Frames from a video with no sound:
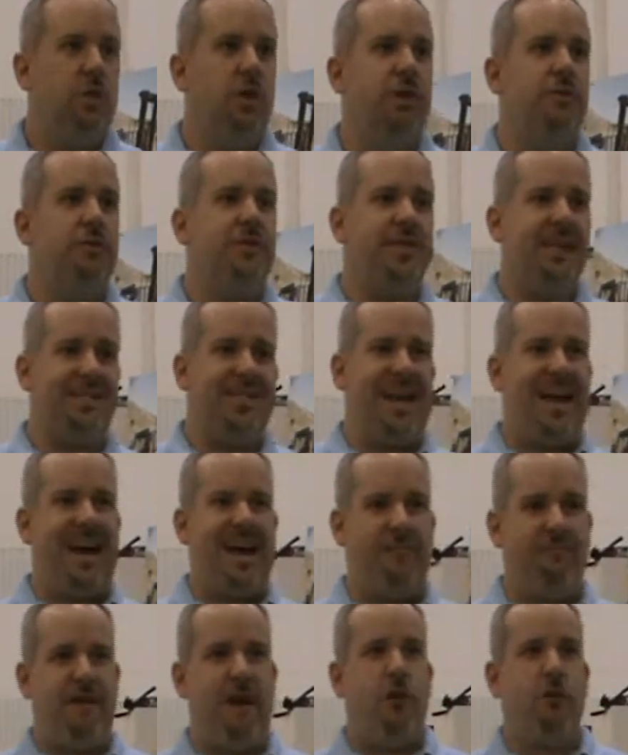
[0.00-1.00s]
Well, if it takes a
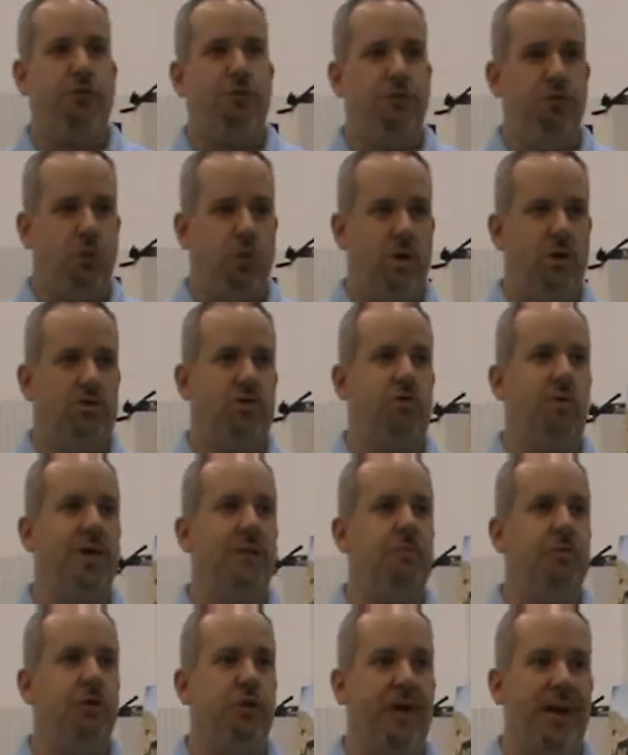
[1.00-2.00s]
half hour to do one
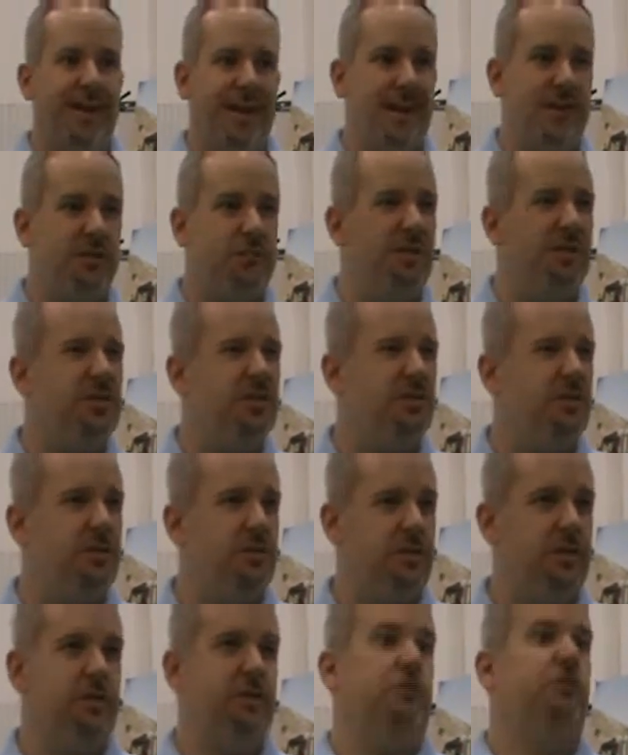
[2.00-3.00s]
sweep, you can't get as much
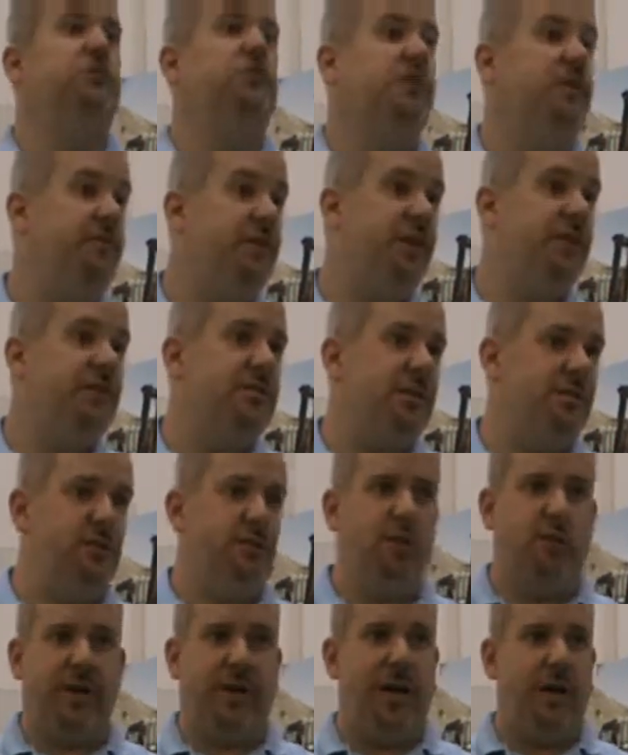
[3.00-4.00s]
statistical significance if
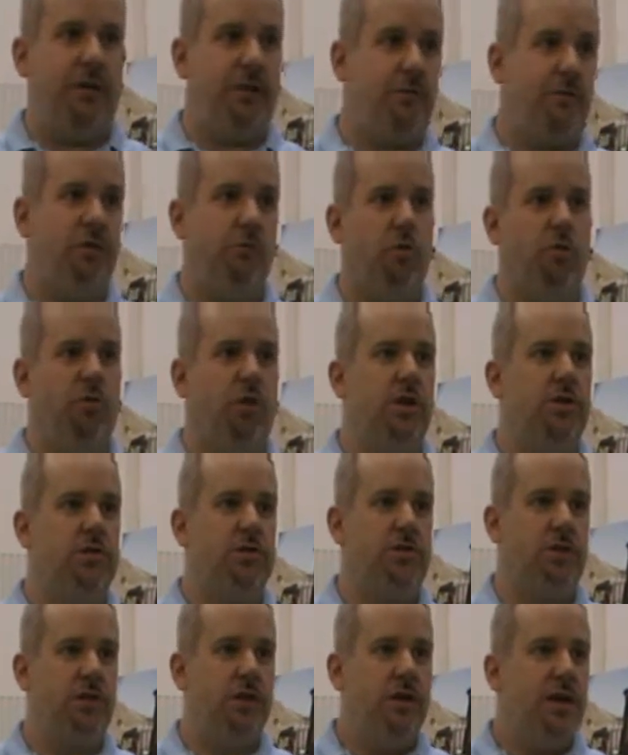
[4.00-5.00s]
you've only got 3 or 4
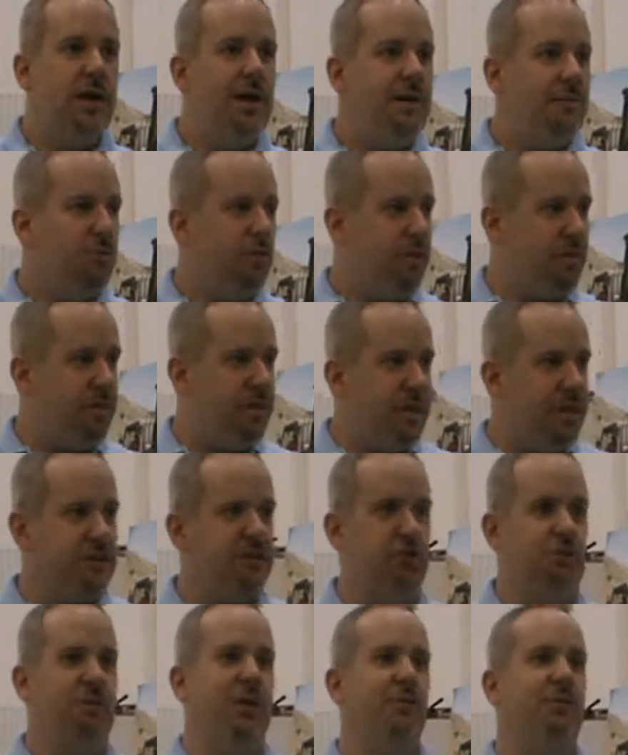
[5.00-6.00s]
runs. With
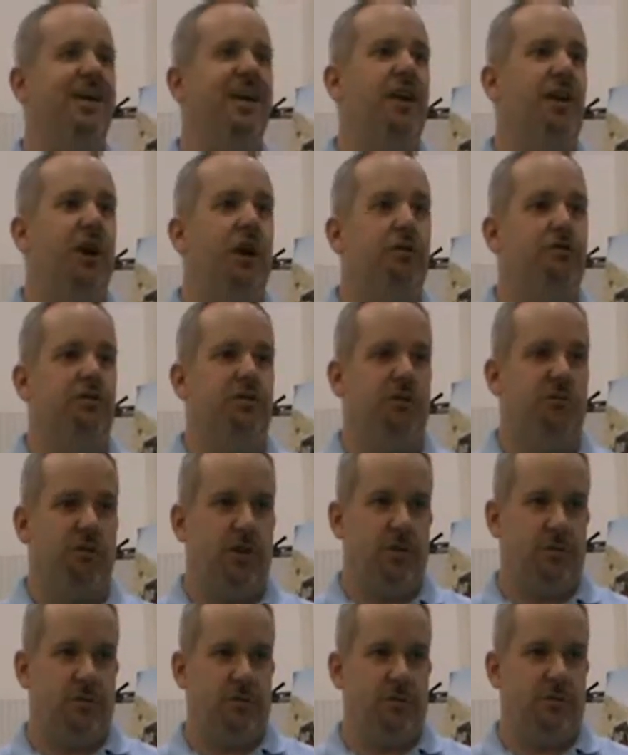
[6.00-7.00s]
this, you'd be able to get hundreds of
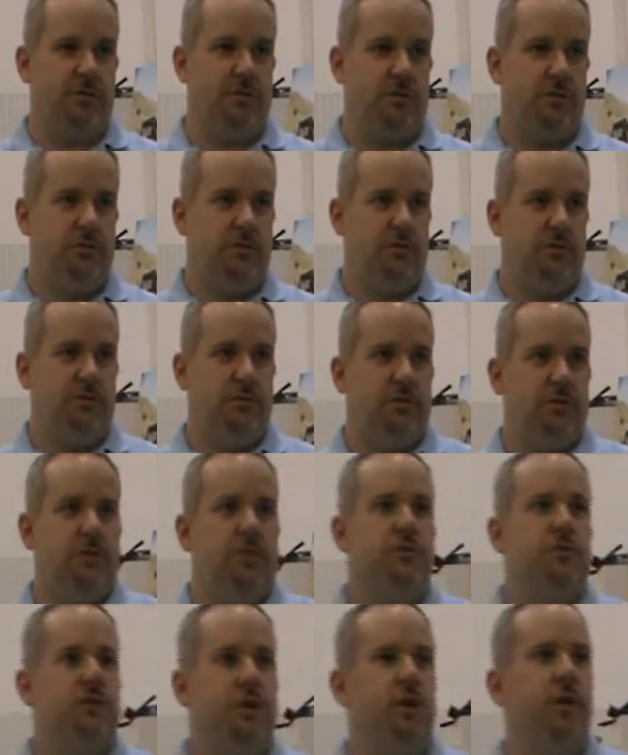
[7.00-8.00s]
runs.
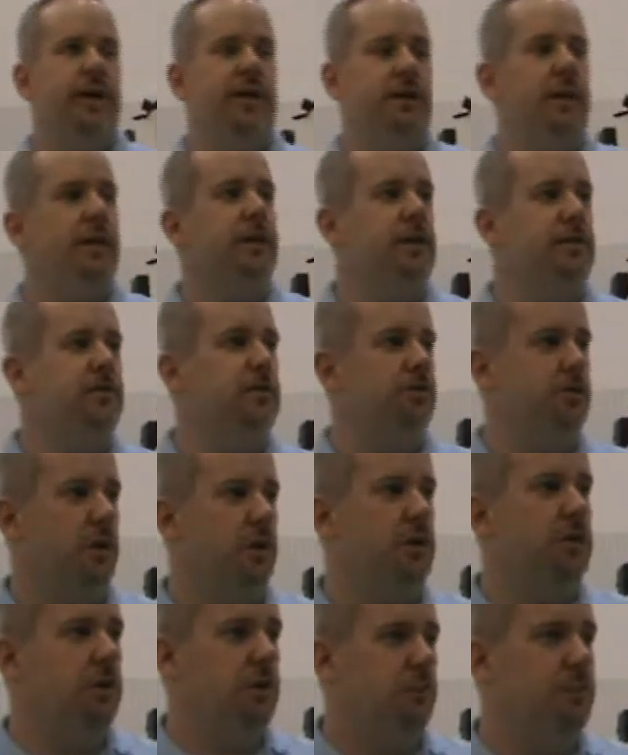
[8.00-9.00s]
So it is
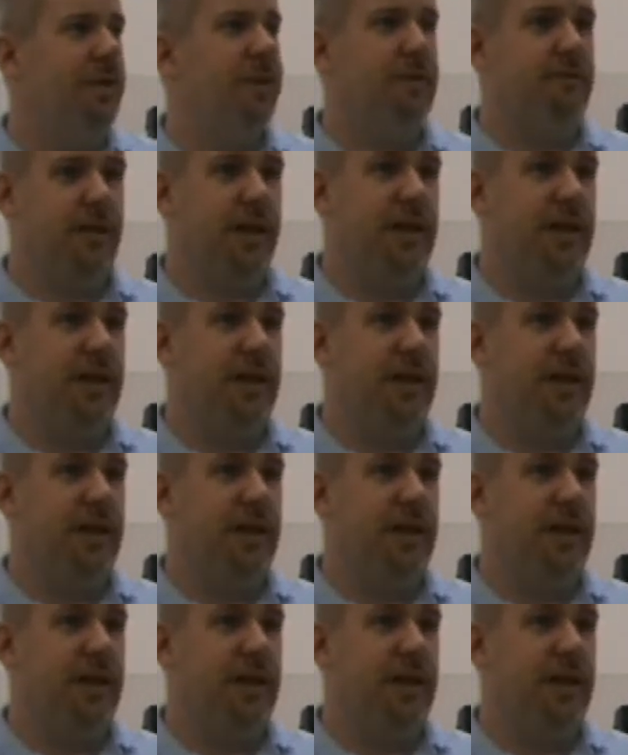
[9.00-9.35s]
a big